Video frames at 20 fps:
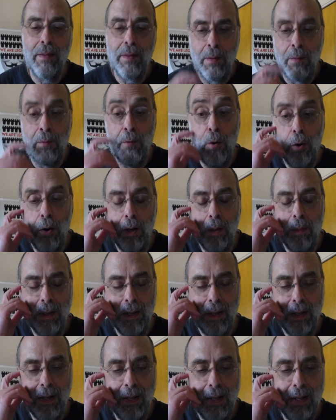form.
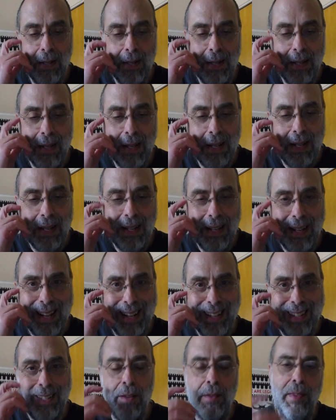
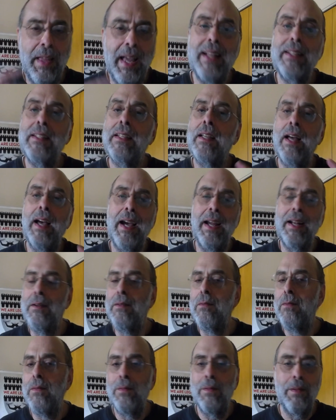So that's kind of
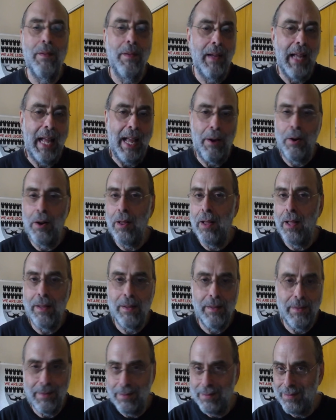how it all
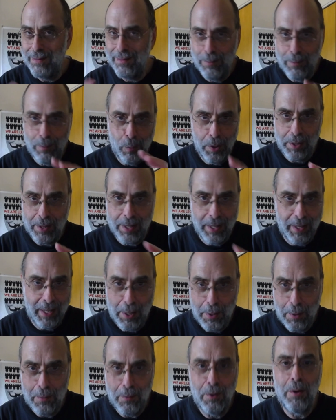worked together
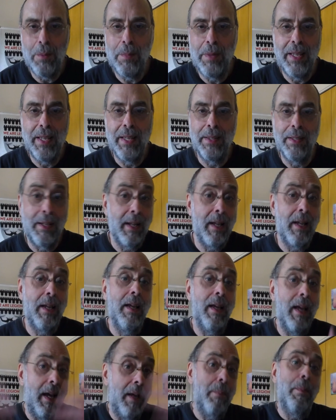for me, and then
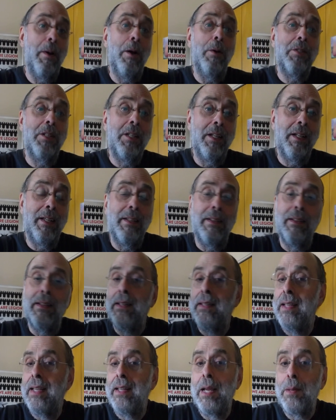I posted it, and
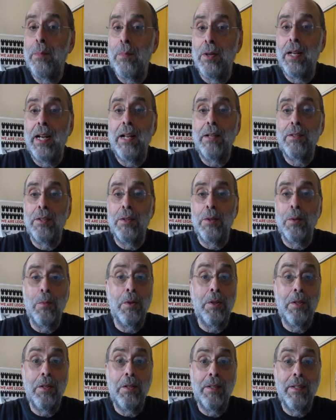then I put it out to the
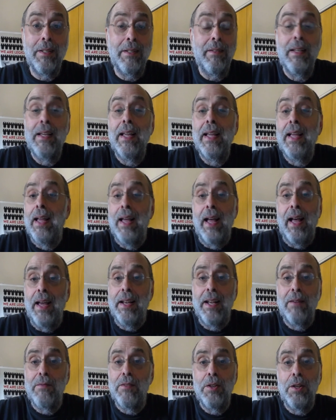world, and I
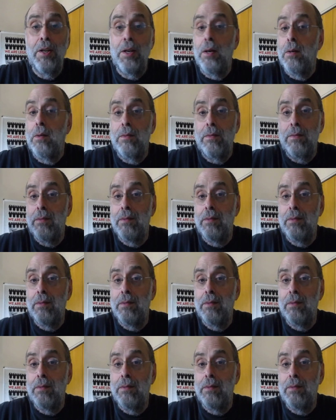never know